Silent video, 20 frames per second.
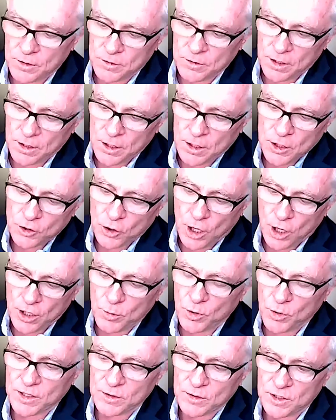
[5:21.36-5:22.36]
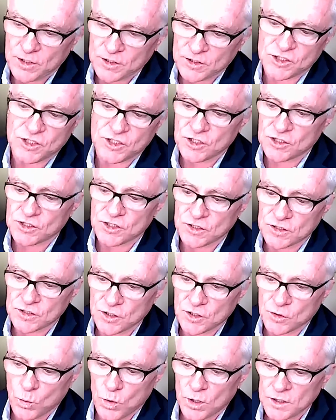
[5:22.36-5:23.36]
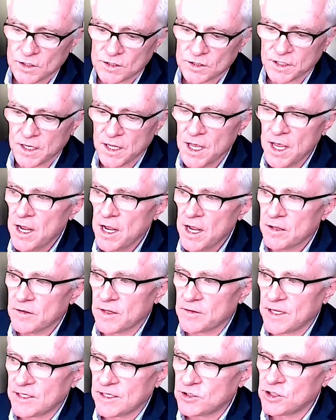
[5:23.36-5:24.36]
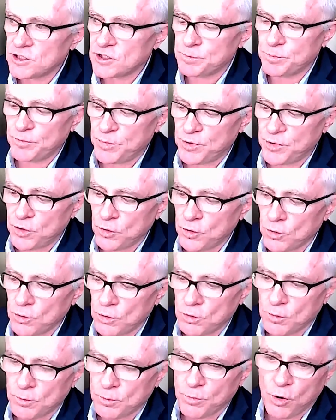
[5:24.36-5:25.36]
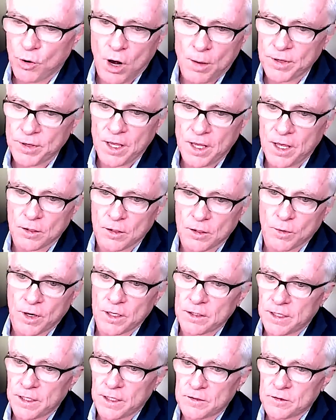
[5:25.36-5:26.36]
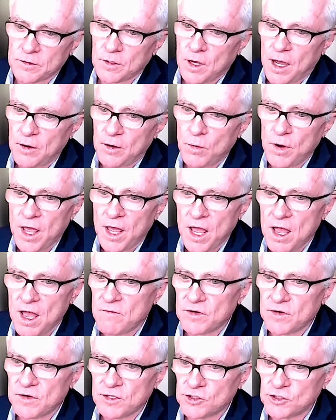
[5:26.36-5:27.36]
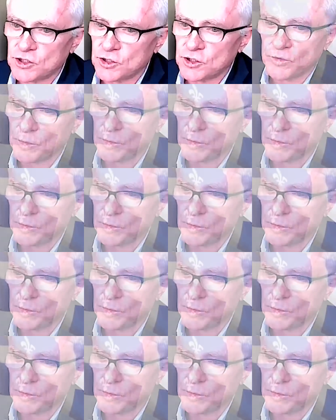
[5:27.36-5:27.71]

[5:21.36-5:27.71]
they talking about it, that citizens had won this thing. That's just pure propaganda, right? Like, I don't have an issue with